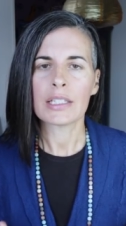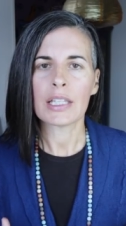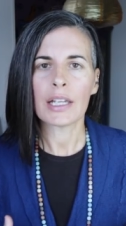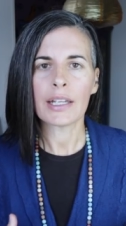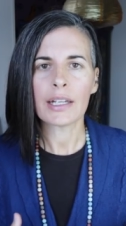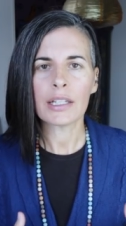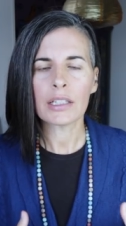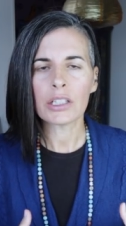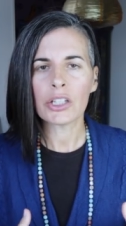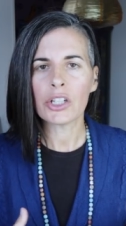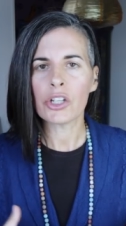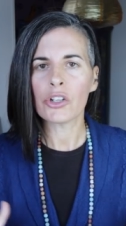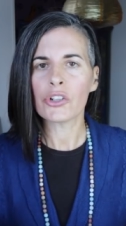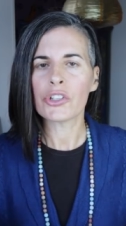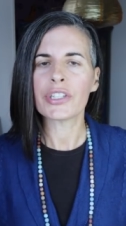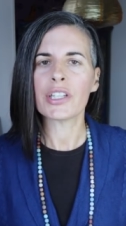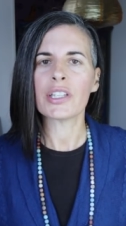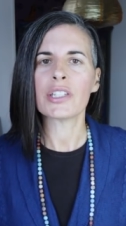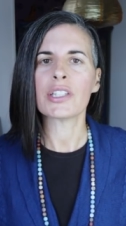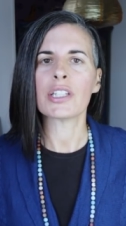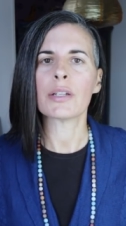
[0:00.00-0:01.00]
suddenly your
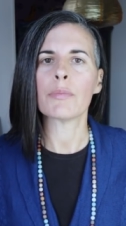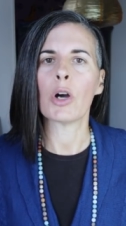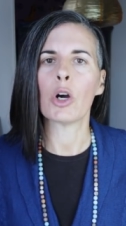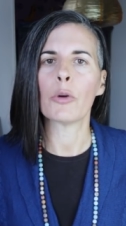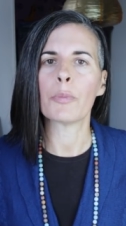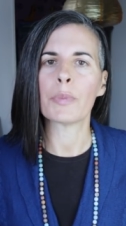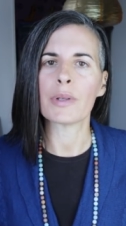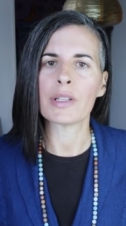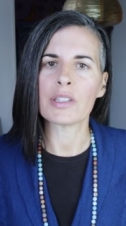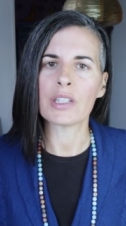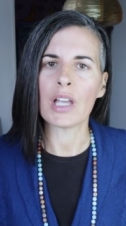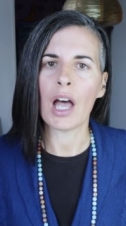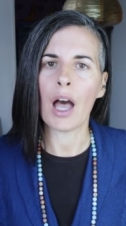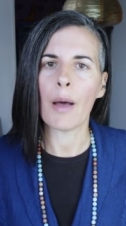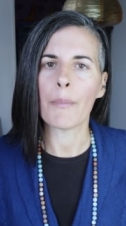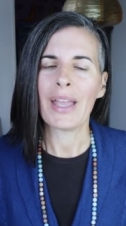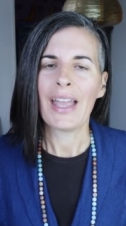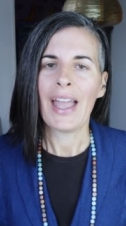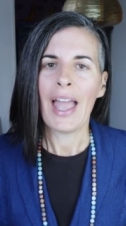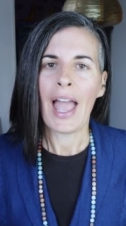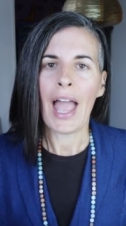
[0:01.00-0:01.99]
system opens
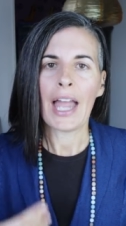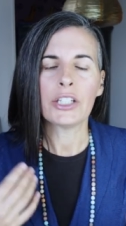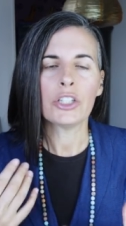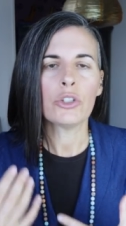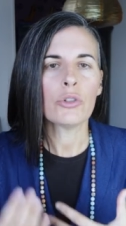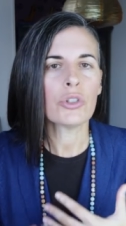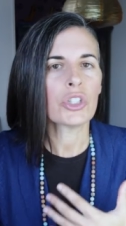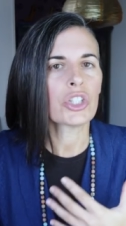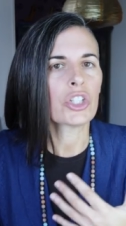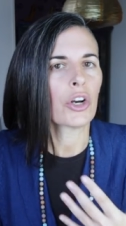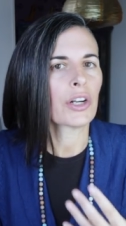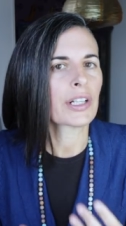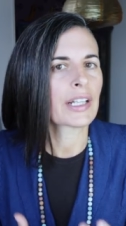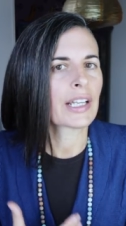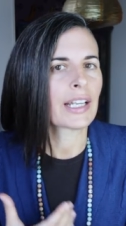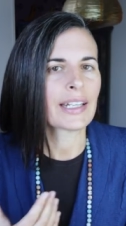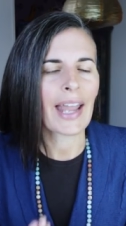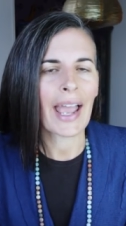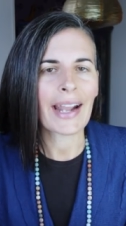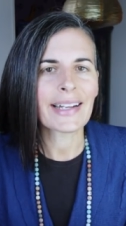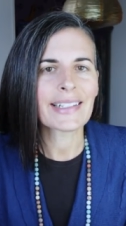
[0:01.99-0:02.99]
up and you start
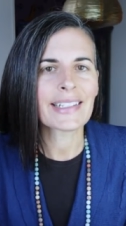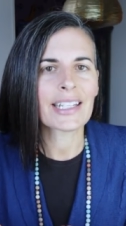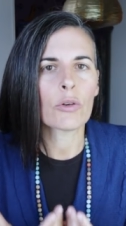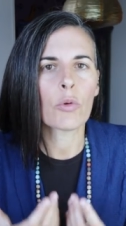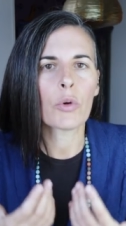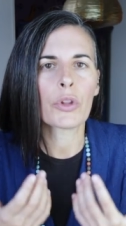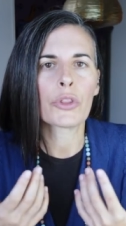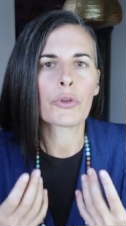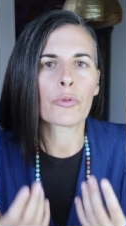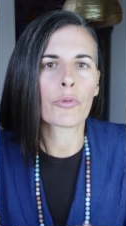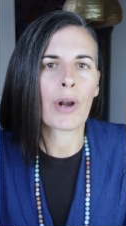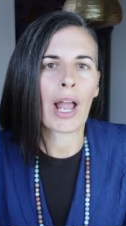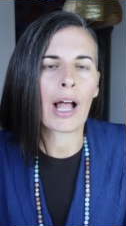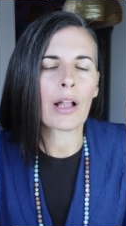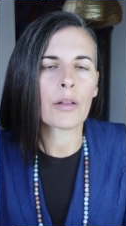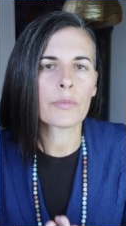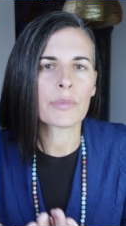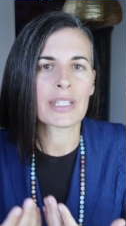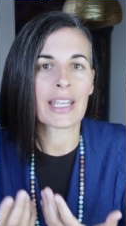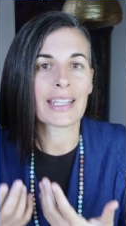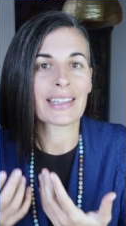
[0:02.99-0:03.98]
connecting with
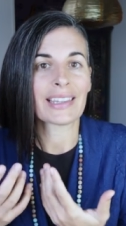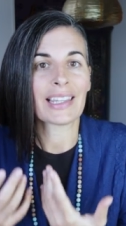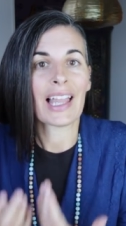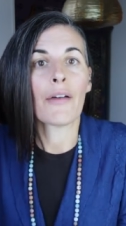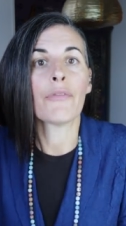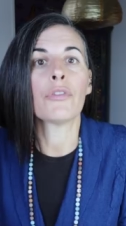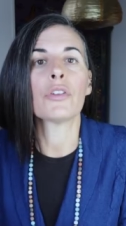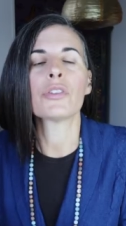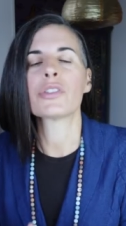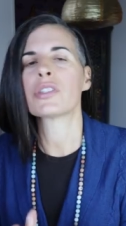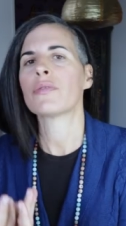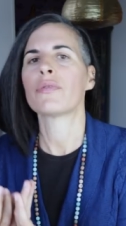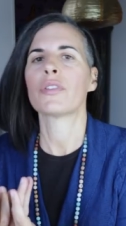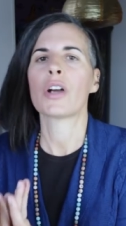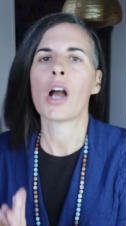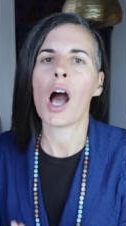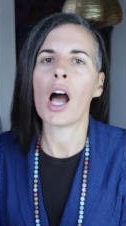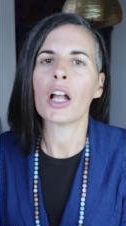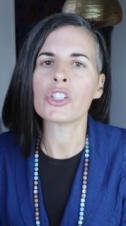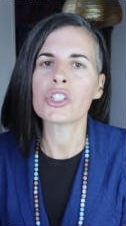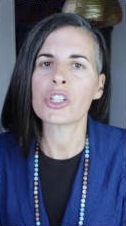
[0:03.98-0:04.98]
realms and levels of
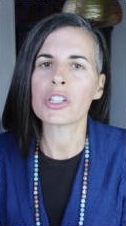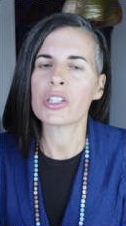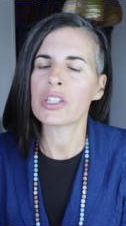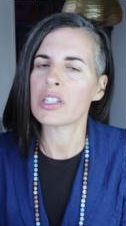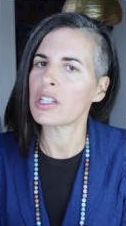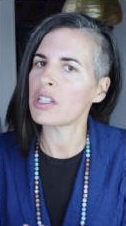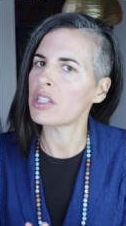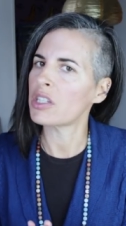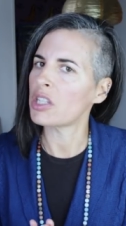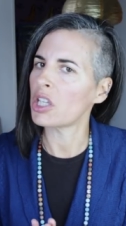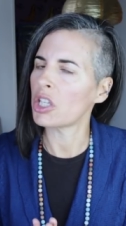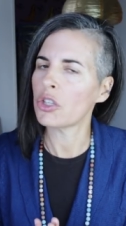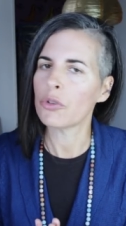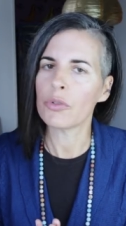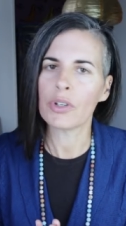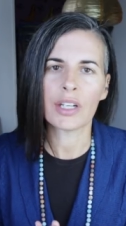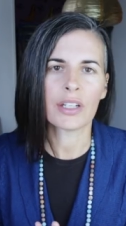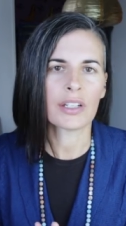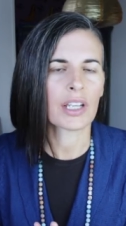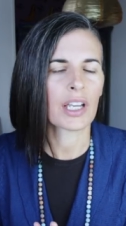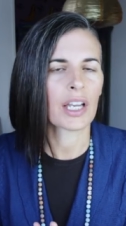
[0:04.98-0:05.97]
consciousness that
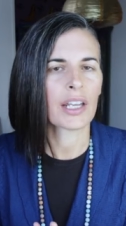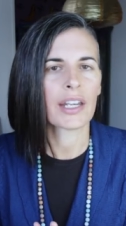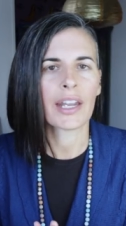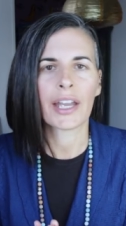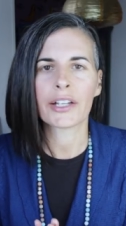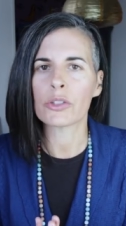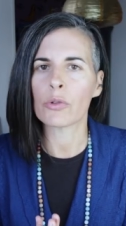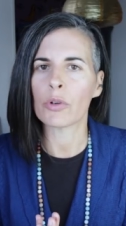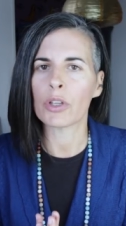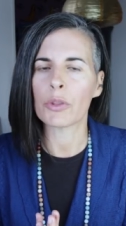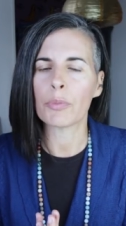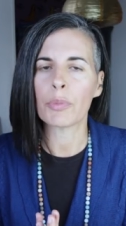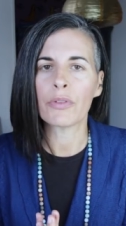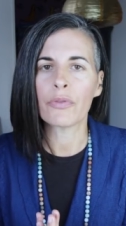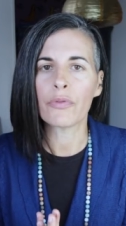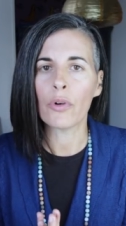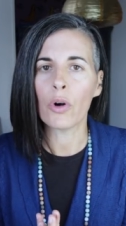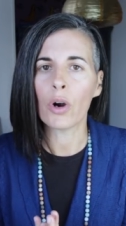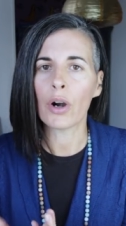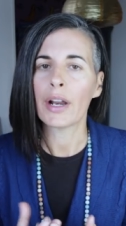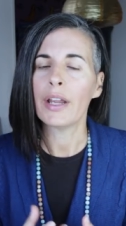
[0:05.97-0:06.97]
you didn't connect with
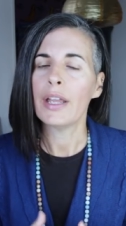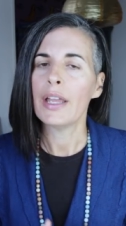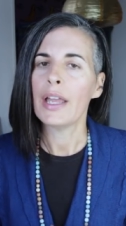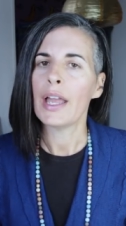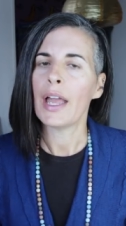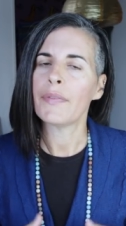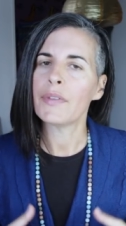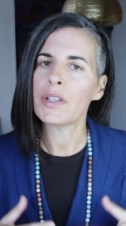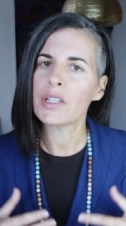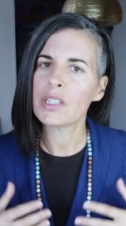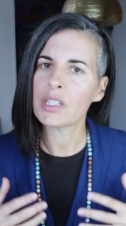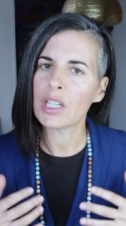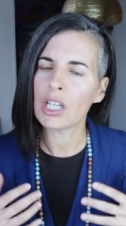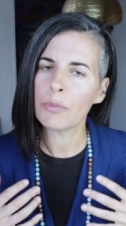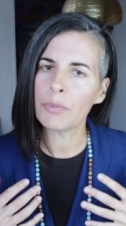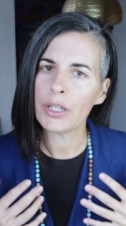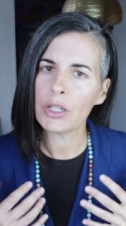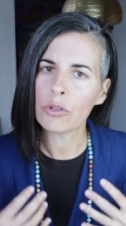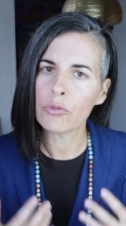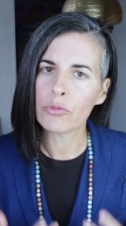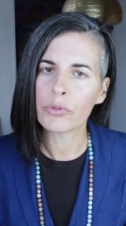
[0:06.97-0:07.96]
before and this
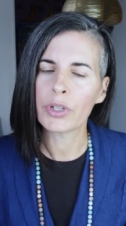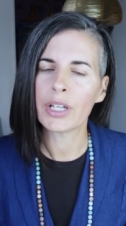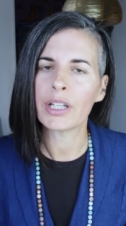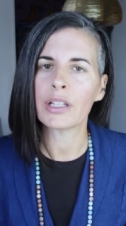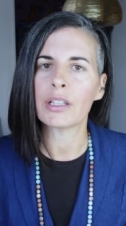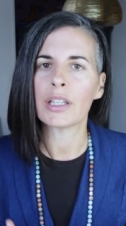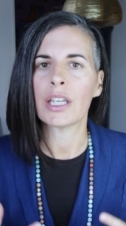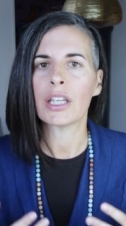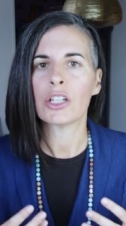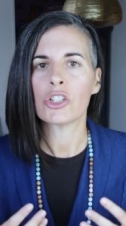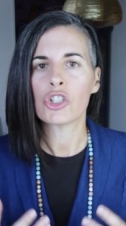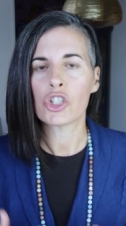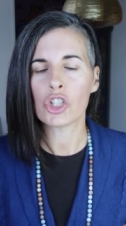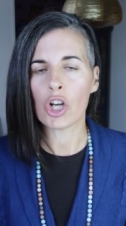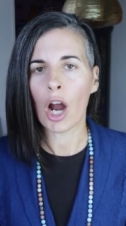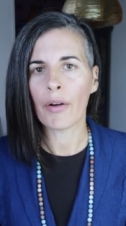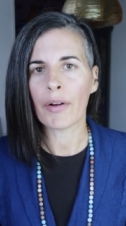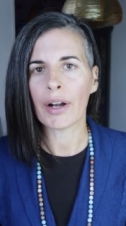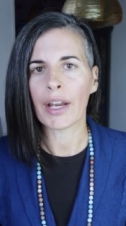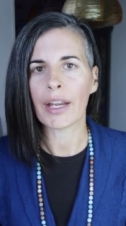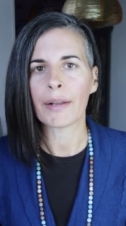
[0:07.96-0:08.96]
can be really
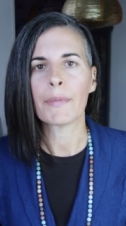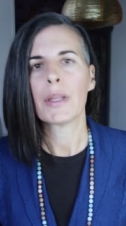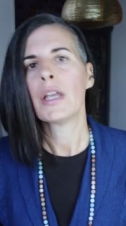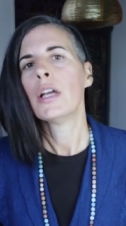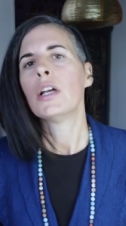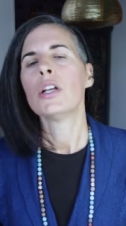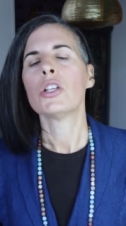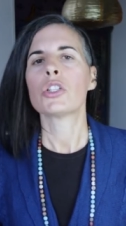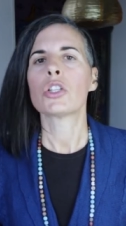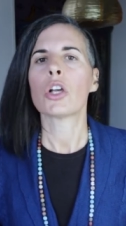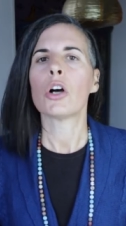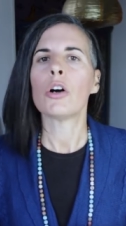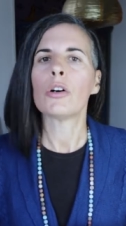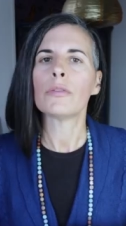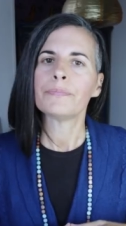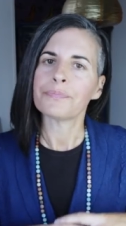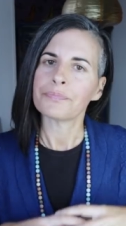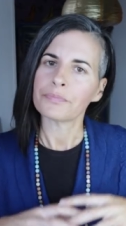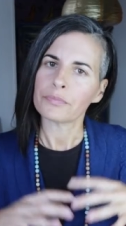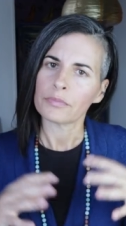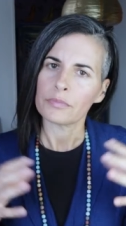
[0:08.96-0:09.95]
jarring.
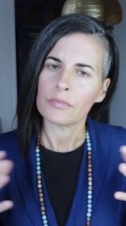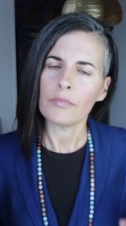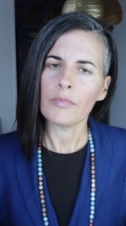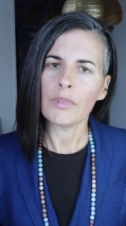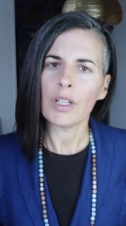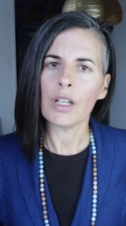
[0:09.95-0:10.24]
So